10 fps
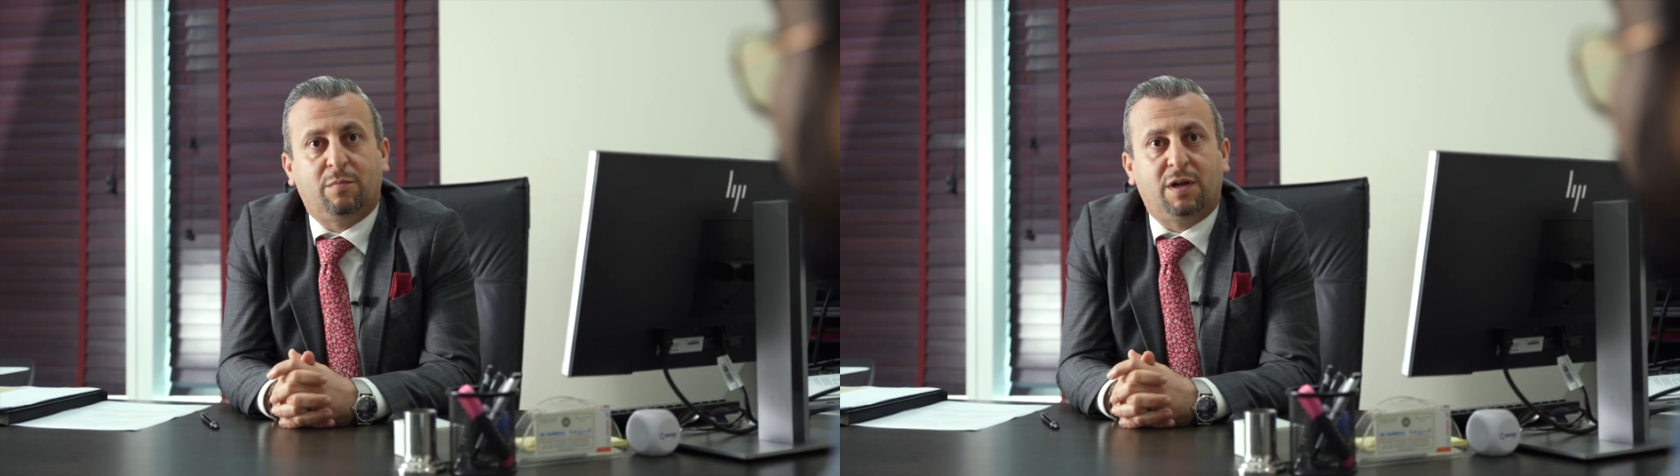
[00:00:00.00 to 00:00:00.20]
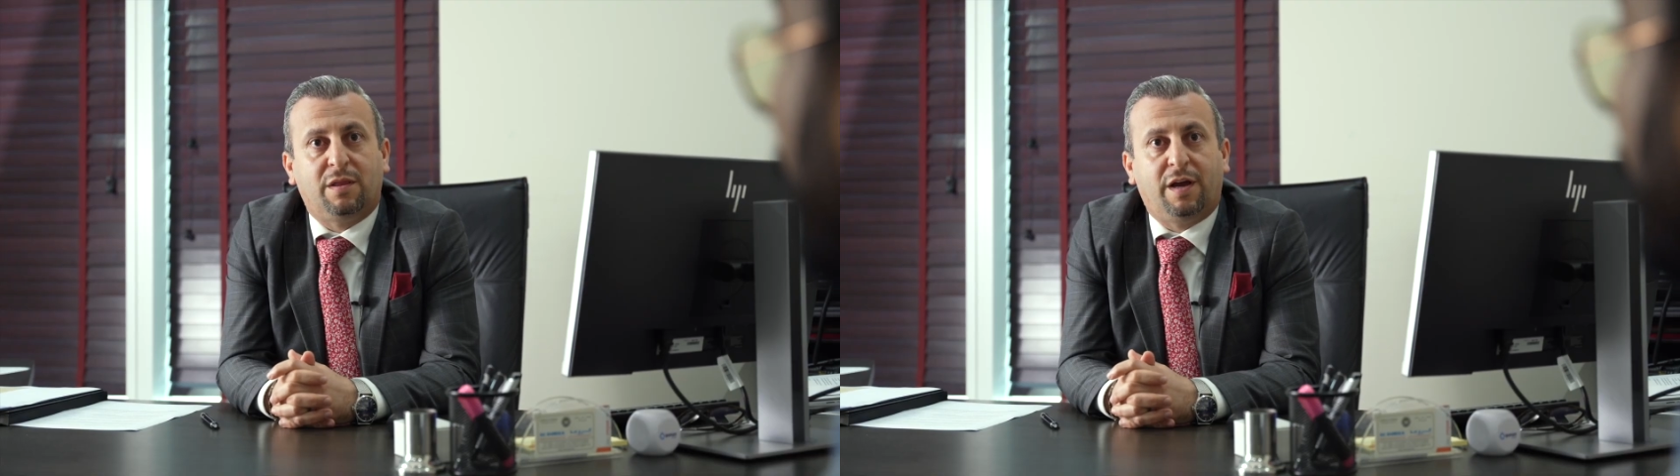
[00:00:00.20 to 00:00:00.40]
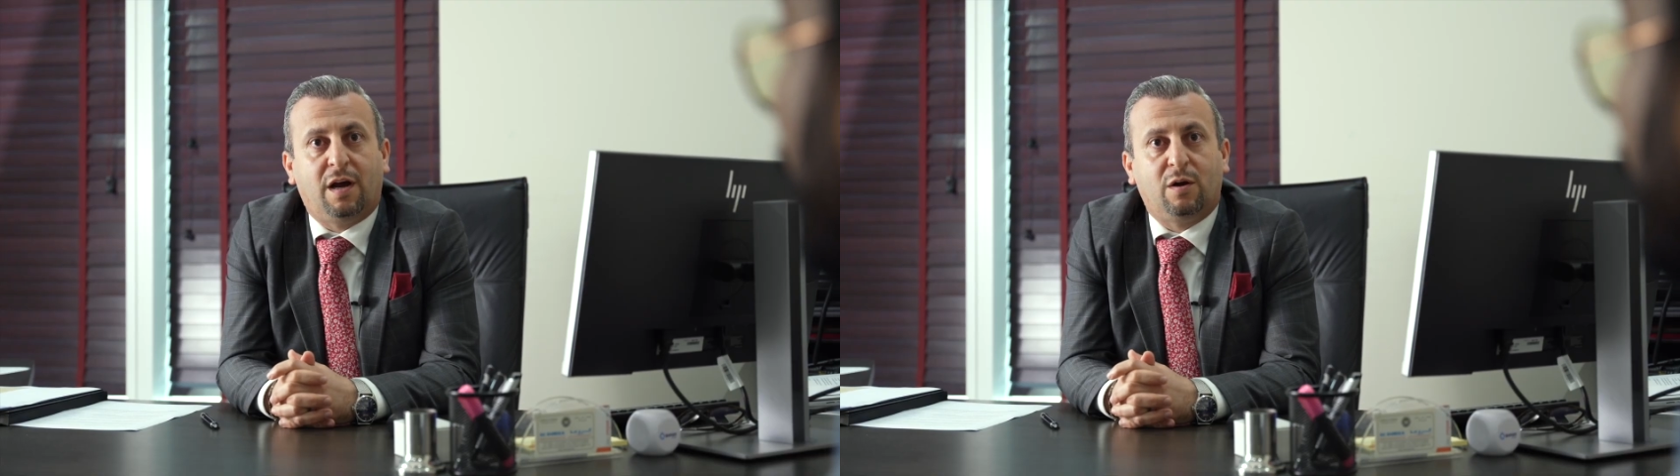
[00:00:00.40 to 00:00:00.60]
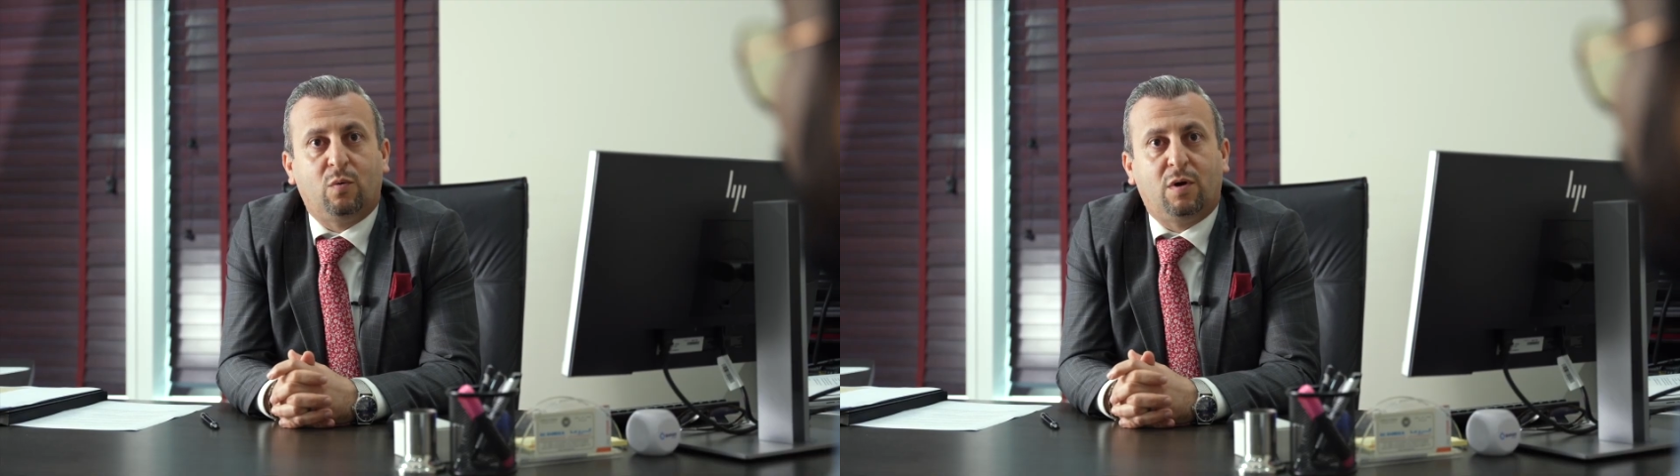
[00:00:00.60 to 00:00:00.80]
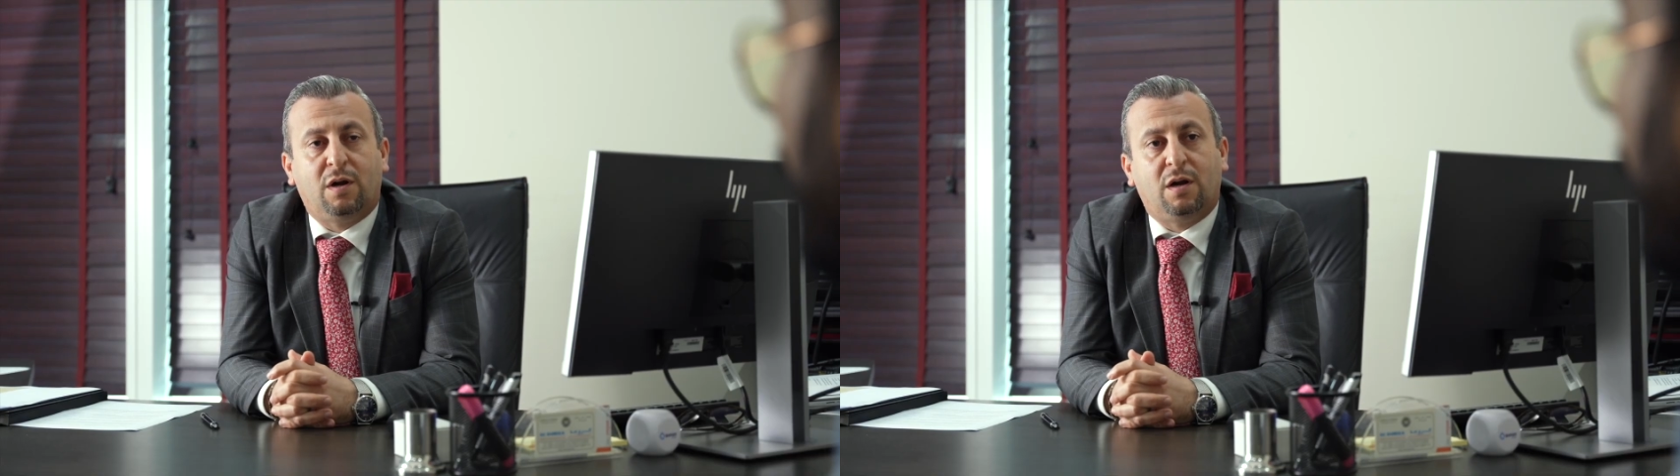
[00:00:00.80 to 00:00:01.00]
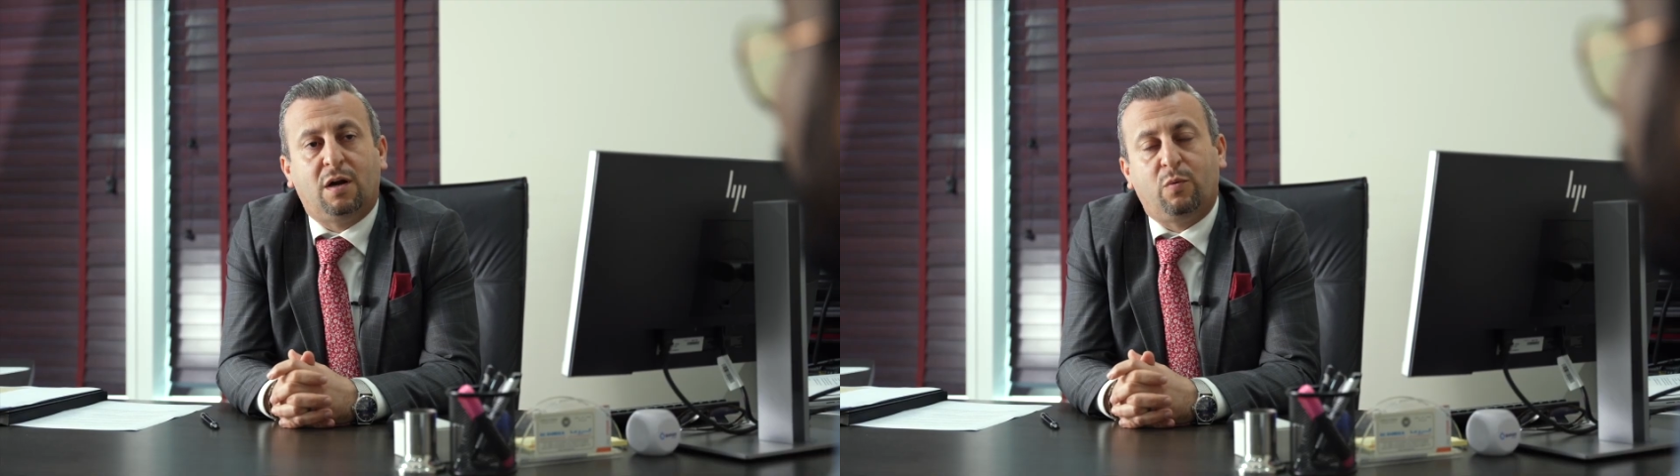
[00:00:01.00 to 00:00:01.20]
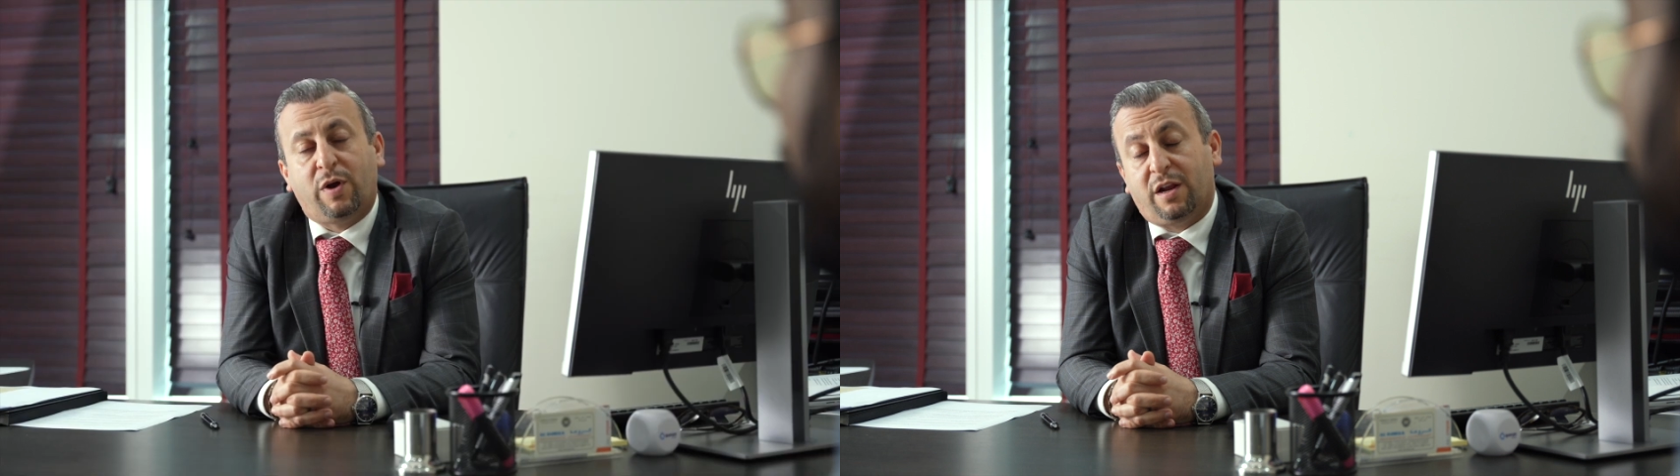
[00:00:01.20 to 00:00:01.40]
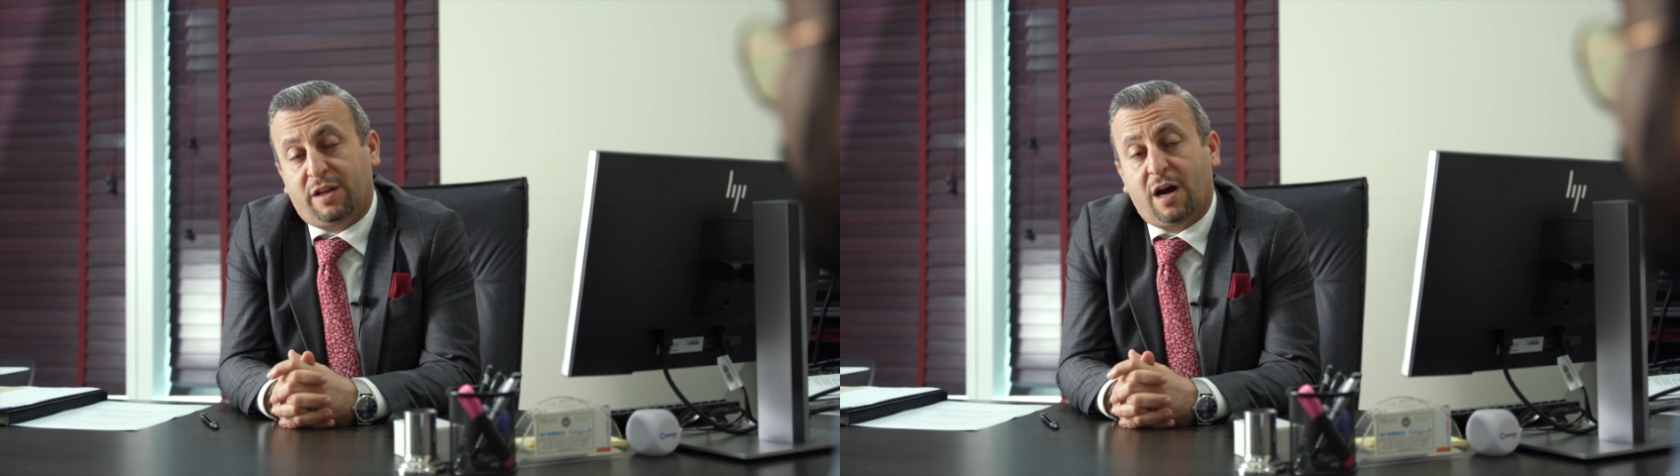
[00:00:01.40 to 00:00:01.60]
but they
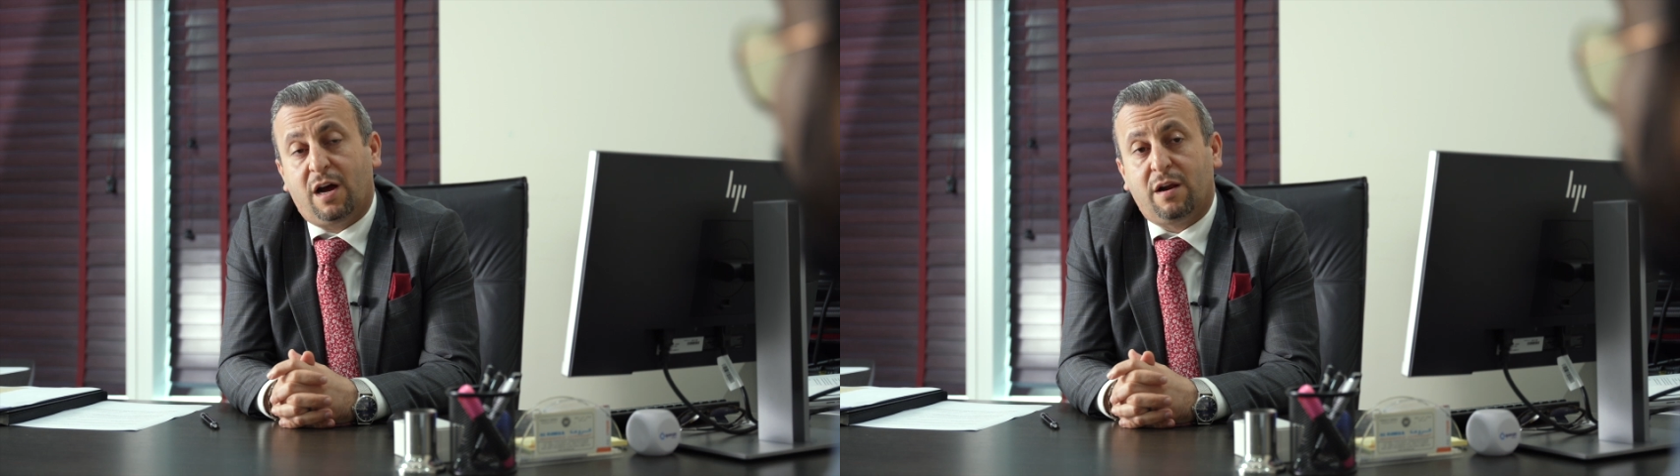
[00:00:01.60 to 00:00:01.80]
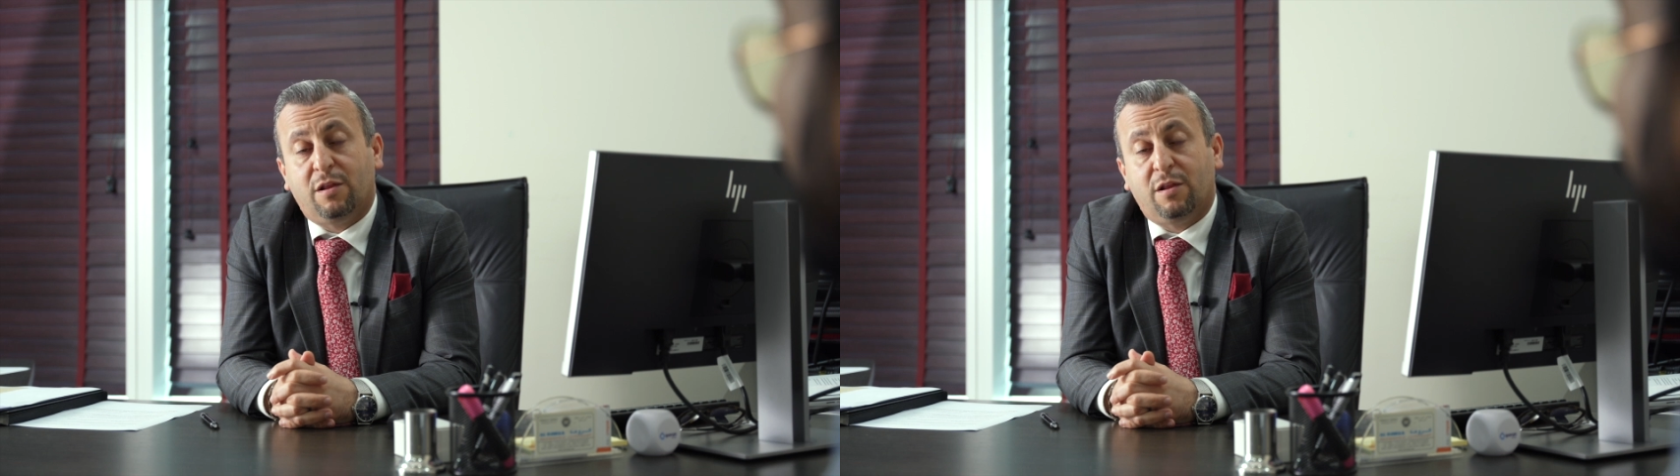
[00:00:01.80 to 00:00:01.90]
are